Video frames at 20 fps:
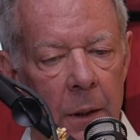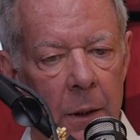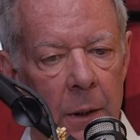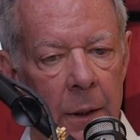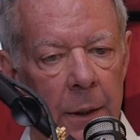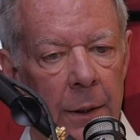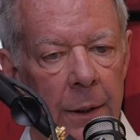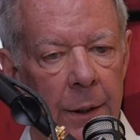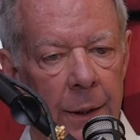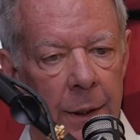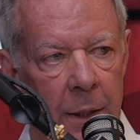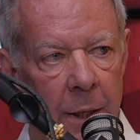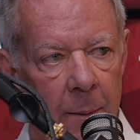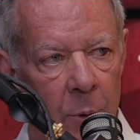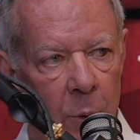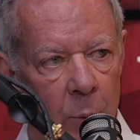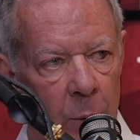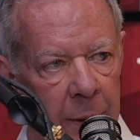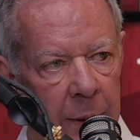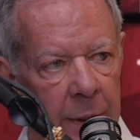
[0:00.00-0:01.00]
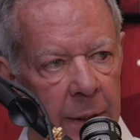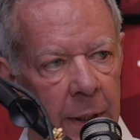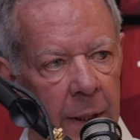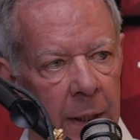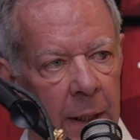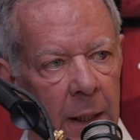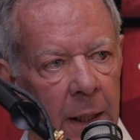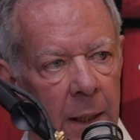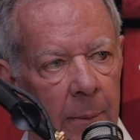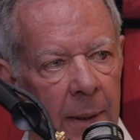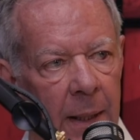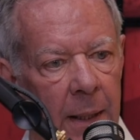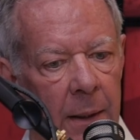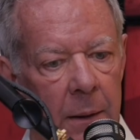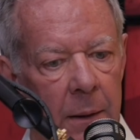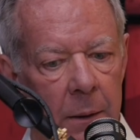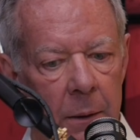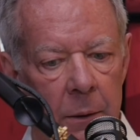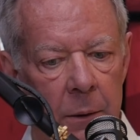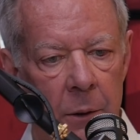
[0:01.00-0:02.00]
the, the number one thing
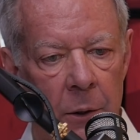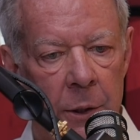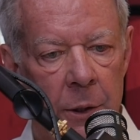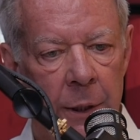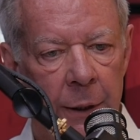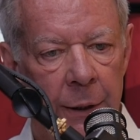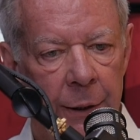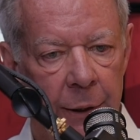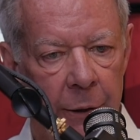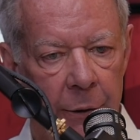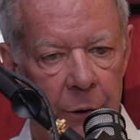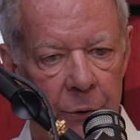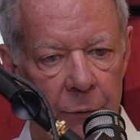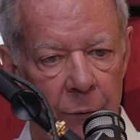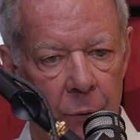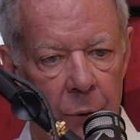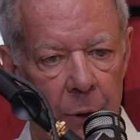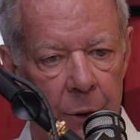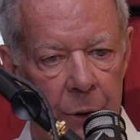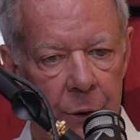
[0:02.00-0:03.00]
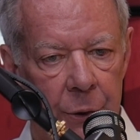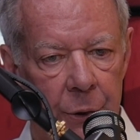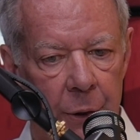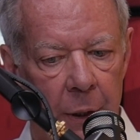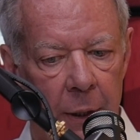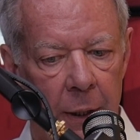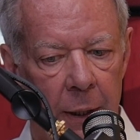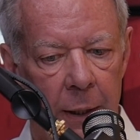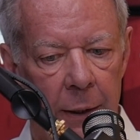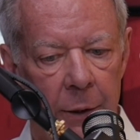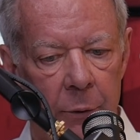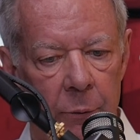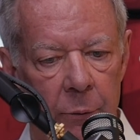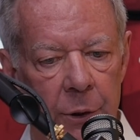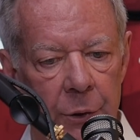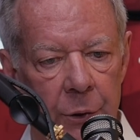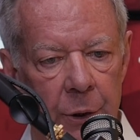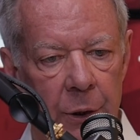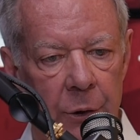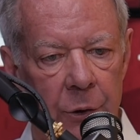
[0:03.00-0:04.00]
about learning to hear his voice, uh, the
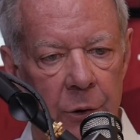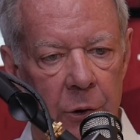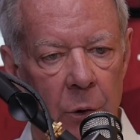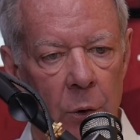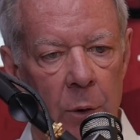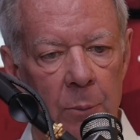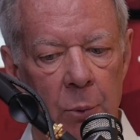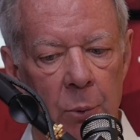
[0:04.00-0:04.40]
reason it's so